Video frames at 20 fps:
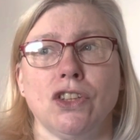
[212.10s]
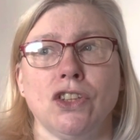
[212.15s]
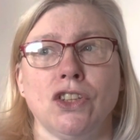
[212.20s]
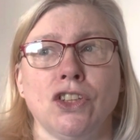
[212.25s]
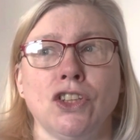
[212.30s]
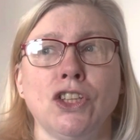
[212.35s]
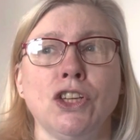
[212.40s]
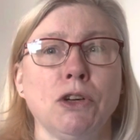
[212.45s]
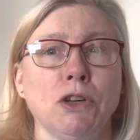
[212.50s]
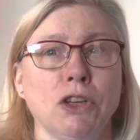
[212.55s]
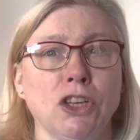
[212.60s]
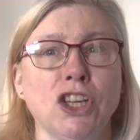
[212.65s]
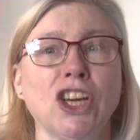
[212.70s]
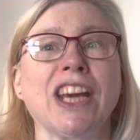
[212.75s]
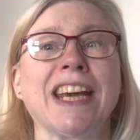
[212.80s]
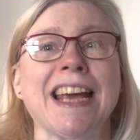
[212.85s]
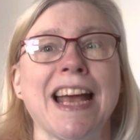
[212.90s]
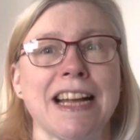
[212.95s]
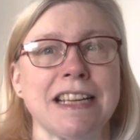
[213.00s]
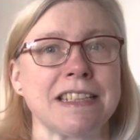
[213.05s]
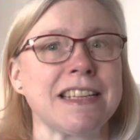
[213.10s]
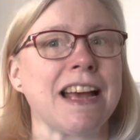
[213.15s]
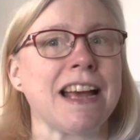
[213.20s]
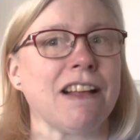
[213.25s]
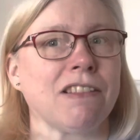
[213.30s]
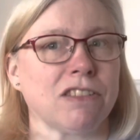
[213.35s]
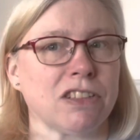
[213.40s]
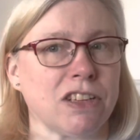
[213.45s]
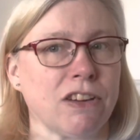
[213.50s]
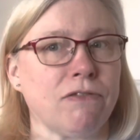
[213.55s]
you can tell
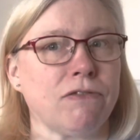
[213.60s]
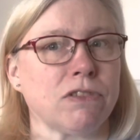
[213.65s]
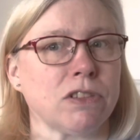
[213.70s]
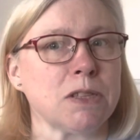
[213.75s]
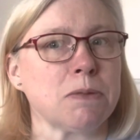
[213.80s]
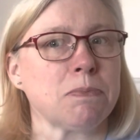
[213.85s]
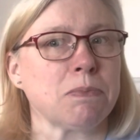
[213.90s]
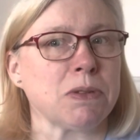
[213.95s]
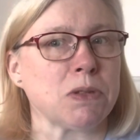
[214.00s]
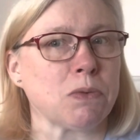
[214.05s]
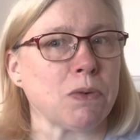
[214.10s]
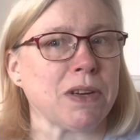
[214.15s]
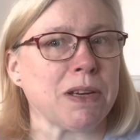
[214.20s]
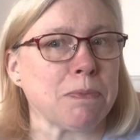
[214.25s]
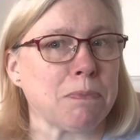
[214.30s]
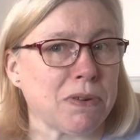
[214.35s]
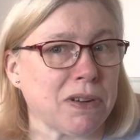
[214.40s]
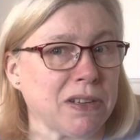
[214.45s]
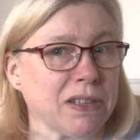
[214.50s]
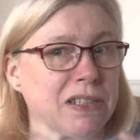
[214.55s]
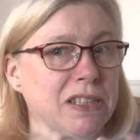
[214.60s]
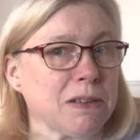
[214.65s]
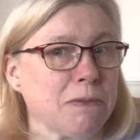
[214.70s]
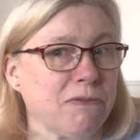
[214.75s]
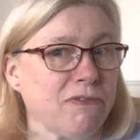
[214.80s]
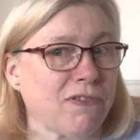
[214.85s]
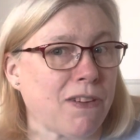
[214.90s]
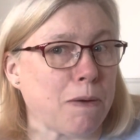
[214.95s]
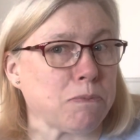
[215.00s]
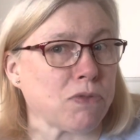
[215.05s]
the difference between a printed
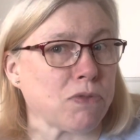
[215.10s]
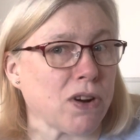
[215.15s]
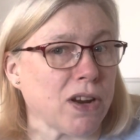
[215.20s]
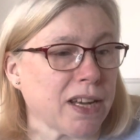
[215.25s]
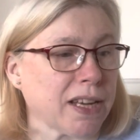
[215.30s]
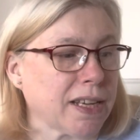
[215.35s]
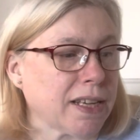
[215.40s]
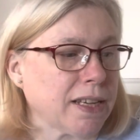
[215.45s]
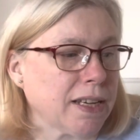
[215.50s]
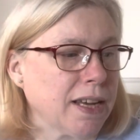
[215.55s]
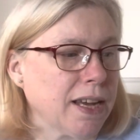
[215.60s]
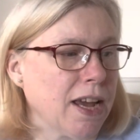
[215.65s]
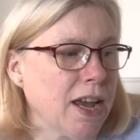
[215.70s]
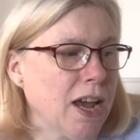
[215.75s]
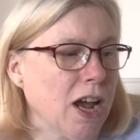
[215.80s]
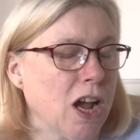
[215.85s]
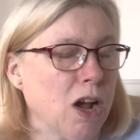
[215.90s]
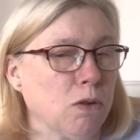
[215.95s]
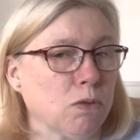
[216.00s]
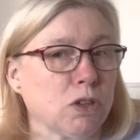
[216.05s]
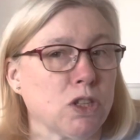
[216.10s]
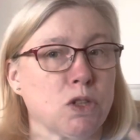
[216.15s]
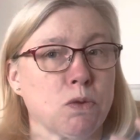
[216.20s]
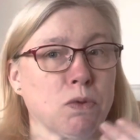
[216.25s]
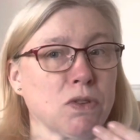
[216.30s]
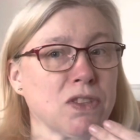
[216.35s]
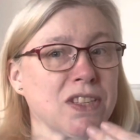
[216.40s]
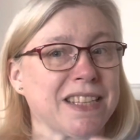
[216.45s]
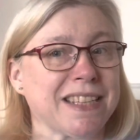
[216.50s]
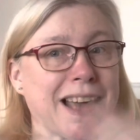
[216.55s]
fabric, because
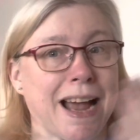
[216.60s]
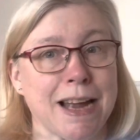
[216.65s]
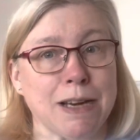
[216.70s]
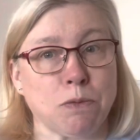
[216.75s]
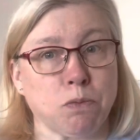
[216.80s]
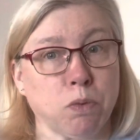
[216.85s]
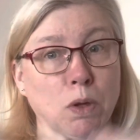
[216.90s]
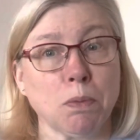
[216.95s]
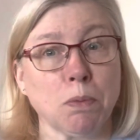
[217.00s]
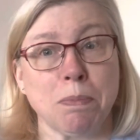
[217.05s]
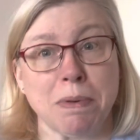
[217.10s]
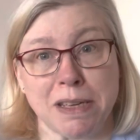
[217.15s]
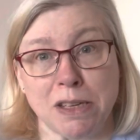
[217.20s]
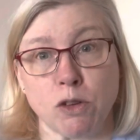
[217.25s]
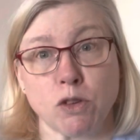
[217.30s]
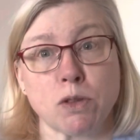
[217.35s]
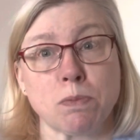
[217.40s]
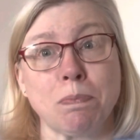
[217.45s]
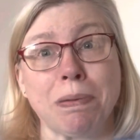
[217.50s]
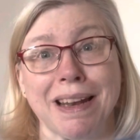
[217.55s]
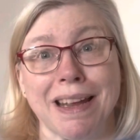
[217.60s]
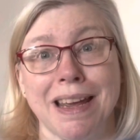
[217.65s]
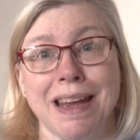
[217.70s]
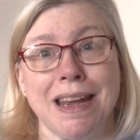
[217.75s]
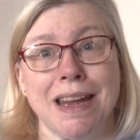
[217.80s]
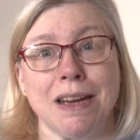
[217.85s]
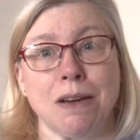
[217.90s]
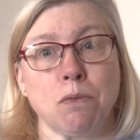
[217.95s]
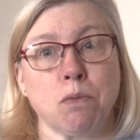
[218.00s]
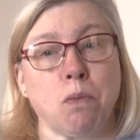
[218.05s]
one side will be just
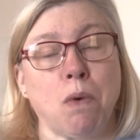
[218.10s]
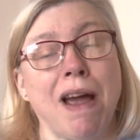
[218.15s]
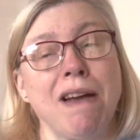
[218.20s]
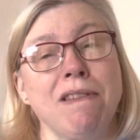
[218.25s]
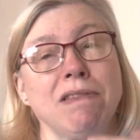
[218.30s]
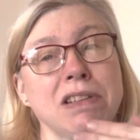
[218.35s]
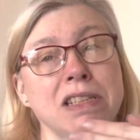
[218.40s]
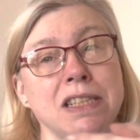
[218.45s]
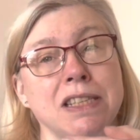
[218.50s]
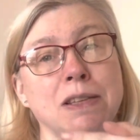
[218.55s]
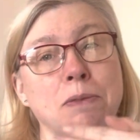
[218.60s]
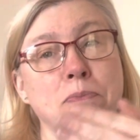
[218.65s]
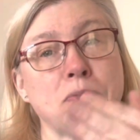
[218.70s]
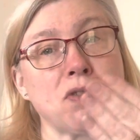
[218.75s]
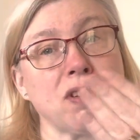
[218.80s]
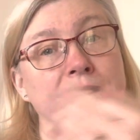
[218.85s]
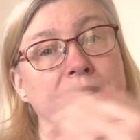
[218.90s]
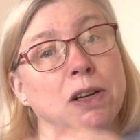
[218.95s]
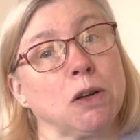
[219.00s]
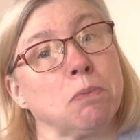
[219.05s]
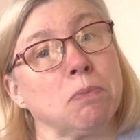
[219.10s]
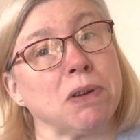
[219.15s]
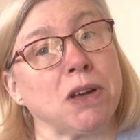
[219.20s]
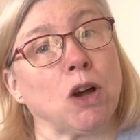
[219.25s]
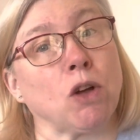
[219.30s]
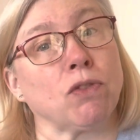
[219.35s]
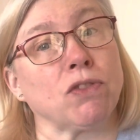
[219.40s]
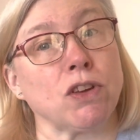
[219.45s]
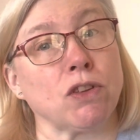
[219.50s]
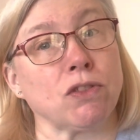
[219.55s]
plain, whereas the print will be
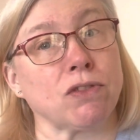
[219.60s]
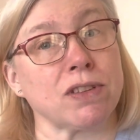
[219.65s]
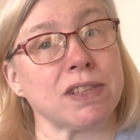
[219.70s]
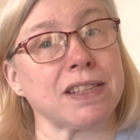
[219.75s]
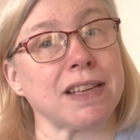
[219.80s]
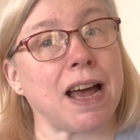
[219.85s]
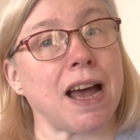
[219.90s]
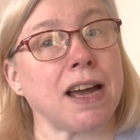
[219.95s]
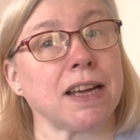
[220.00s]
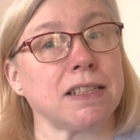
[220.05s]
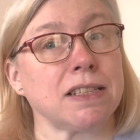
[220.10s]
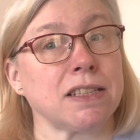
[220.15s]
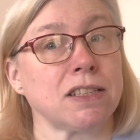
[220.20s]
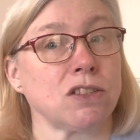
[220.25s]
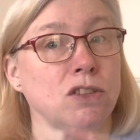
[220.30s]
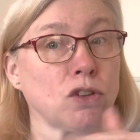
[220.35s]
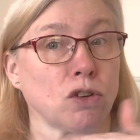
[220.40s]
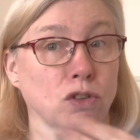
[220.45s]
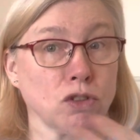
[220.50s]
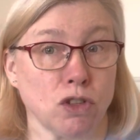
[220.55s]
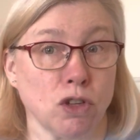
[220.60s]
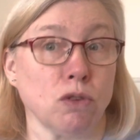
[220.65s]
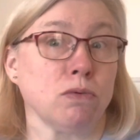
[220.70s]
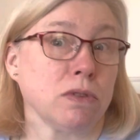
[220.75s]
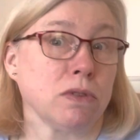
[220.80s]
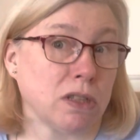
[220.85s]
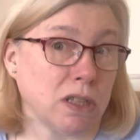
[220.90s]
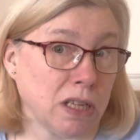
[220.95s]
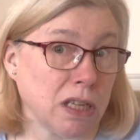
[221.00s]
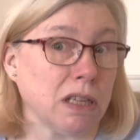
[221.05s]
on the other side. So
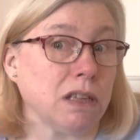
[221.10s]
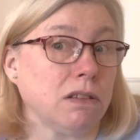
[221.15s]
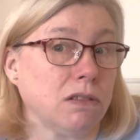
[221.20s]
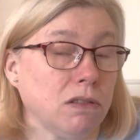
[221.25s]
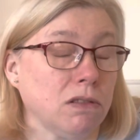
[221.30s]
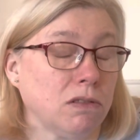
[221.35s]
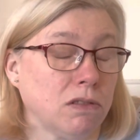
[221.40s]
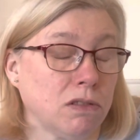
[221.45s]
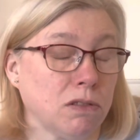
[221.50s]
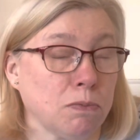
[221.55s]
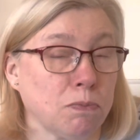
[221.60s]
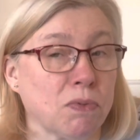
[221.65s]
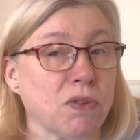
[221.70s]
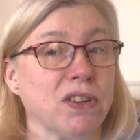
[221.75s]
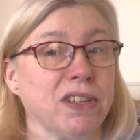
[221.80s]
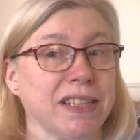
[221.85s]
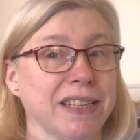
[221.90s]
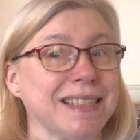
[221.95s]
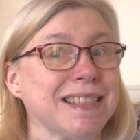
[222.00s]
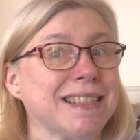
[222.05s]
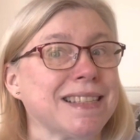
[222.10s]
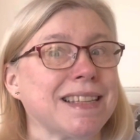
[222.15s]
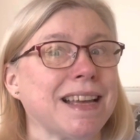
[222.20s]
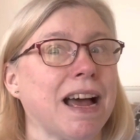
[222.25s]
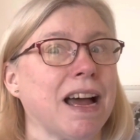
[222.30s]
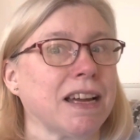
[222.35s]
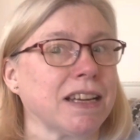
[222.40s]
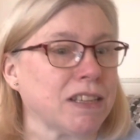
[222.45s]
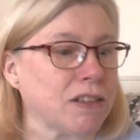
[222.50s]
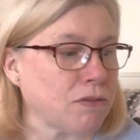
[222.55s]
use the printed
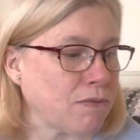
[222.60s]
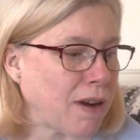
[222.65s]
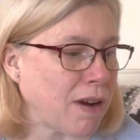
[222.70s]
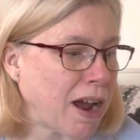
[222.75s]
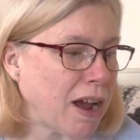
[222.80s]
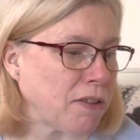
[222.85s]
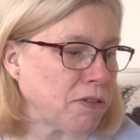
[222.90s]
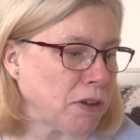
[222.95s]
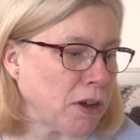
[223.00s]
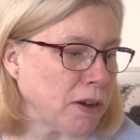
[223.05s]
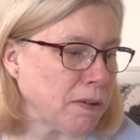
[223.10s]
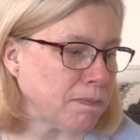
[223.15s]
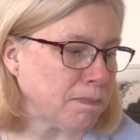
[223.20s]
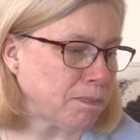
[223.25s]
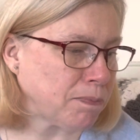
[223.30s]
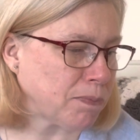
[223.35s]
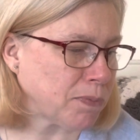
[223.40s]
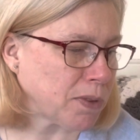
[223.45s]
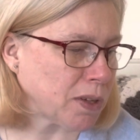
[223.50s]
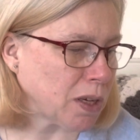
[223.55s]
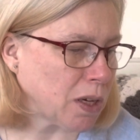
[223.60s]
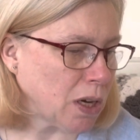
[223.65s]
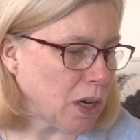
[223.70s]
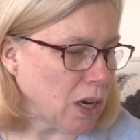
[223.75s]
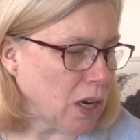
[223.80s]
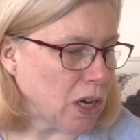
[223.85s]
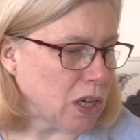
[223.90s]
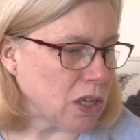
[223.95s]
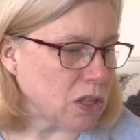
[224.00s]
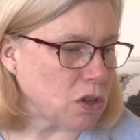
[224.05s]
side rather.
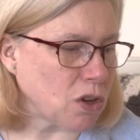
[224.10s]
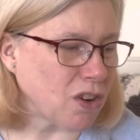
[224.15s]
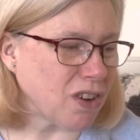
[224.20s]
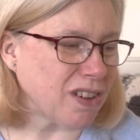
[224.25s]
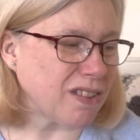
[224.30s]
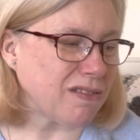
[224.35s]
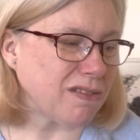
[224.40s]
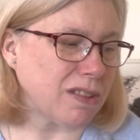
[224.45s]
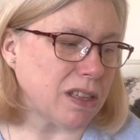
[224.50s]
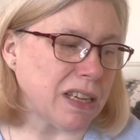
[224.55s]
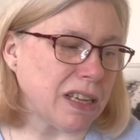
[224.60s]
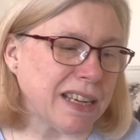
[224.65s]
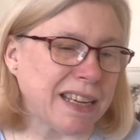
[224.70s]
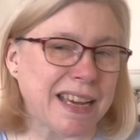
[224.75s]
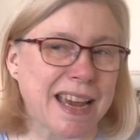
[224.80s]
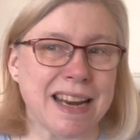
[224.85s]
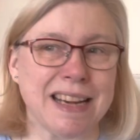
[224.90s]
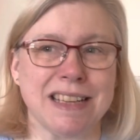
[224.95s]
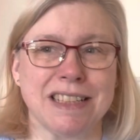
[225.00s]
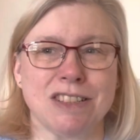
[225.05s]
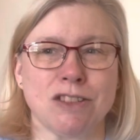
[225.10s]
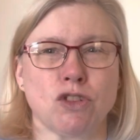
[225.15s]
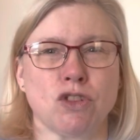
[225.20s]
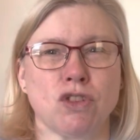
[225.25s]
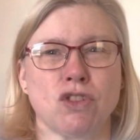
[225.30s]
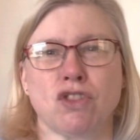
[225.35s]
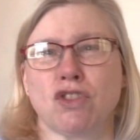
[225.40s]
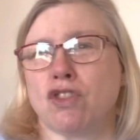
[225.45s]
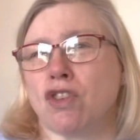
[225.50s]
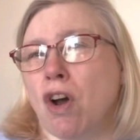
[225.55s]
So again, it's
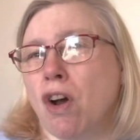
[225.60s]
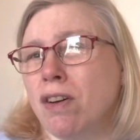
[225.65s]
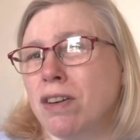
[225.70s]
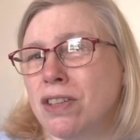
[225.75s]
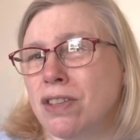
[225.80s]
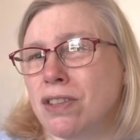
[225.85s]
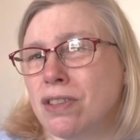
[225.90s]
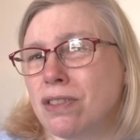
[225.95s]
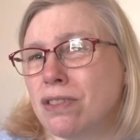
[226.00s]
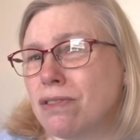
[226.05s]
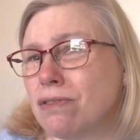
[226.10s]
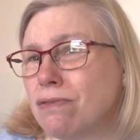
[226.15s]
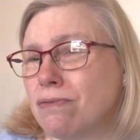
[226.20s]
just choice.